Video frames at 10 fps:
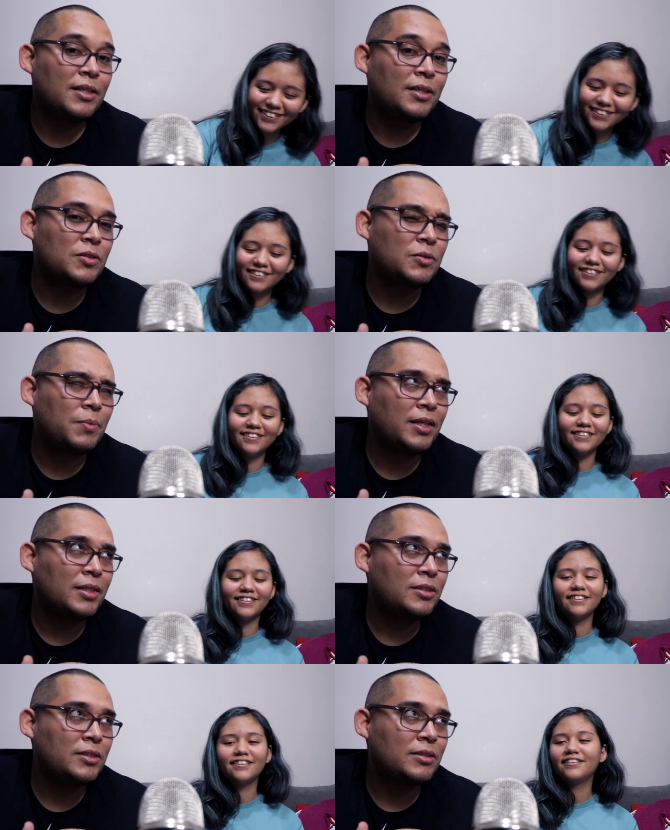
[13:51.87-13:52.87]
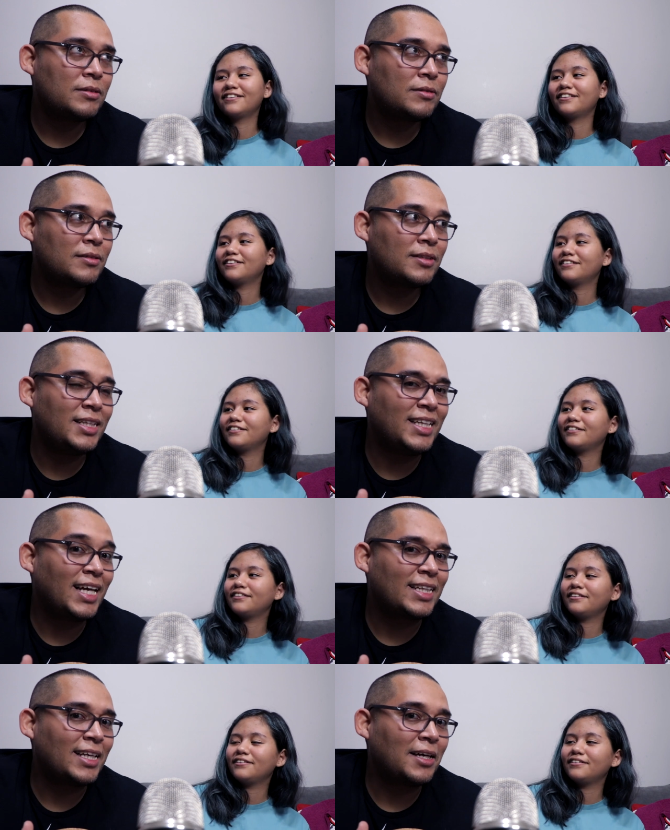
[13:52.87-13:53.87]
Speaker 1: In Spanish,
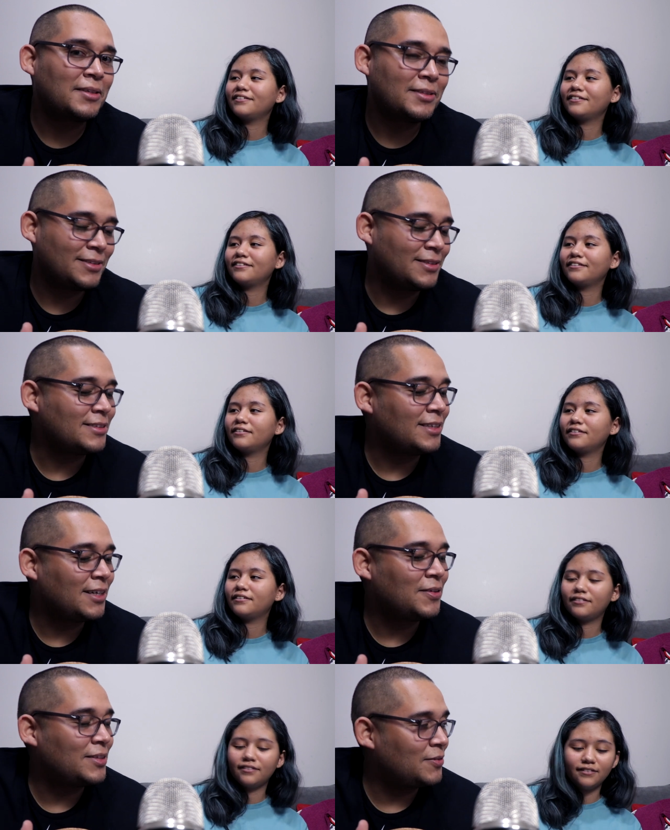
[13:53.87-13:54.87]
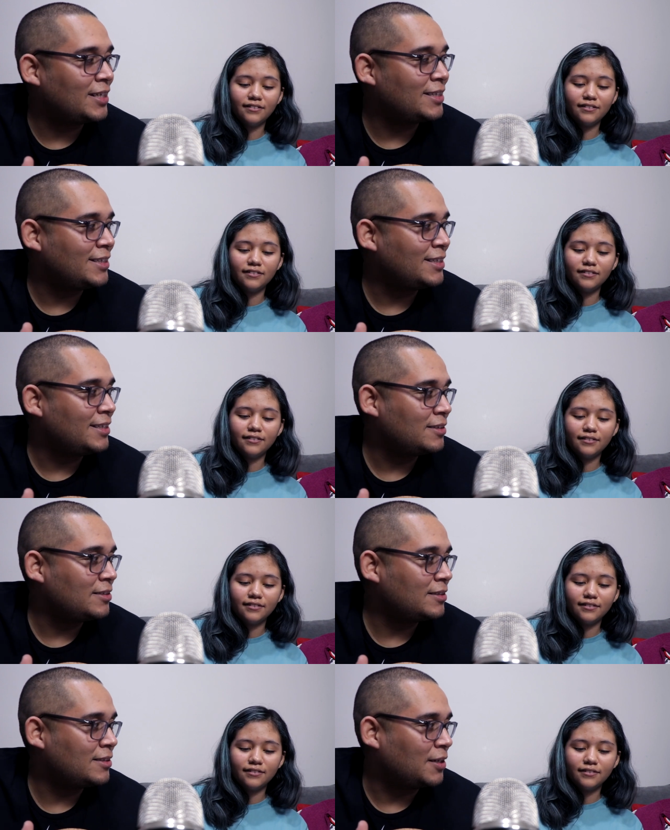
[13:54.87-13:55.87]
data. You see how what I did
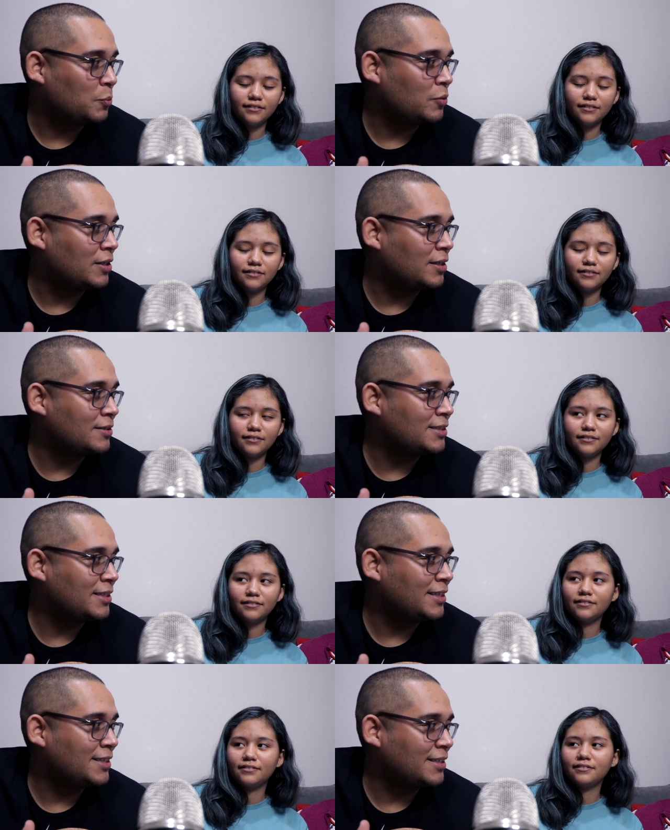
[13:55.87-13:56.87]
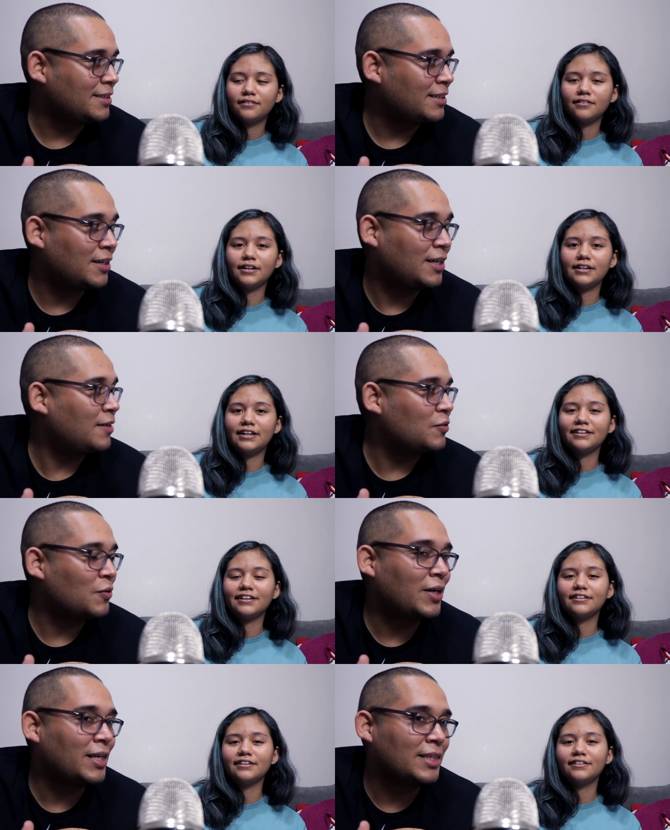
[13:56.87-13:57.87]
there? I pronounced E today.
Speaker 2: I have
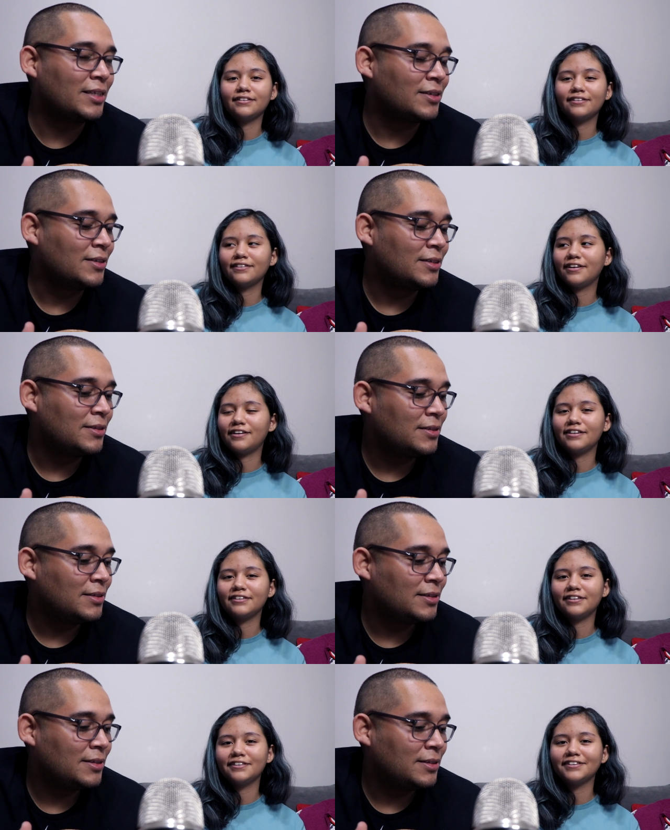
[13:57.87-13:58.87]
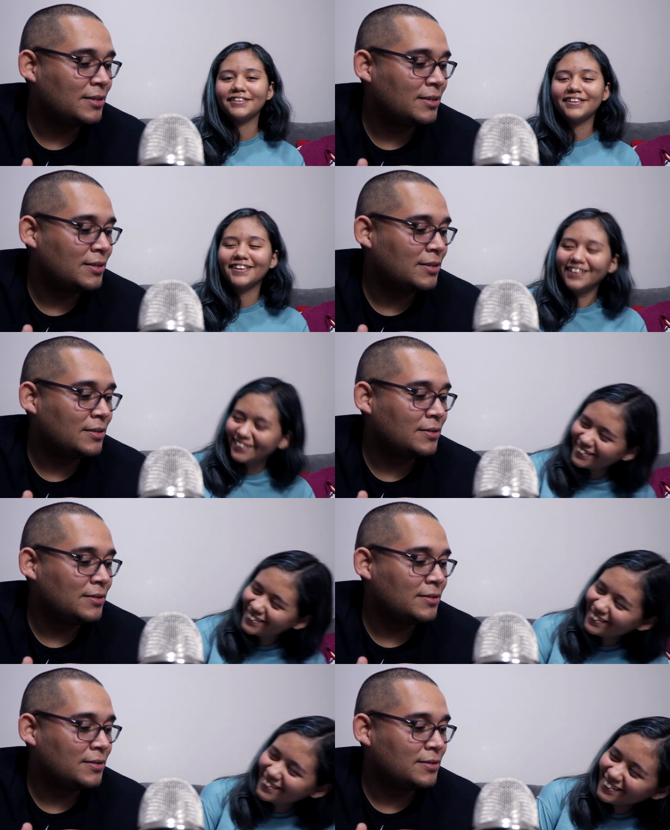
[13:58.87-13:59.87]
no idea.
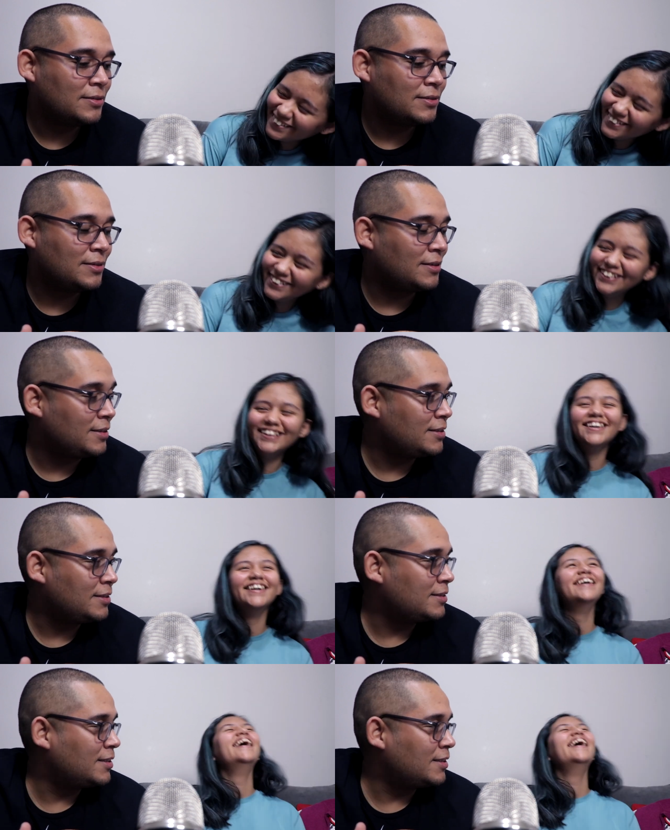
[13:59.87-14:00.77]
Now,
Speaker 1: this is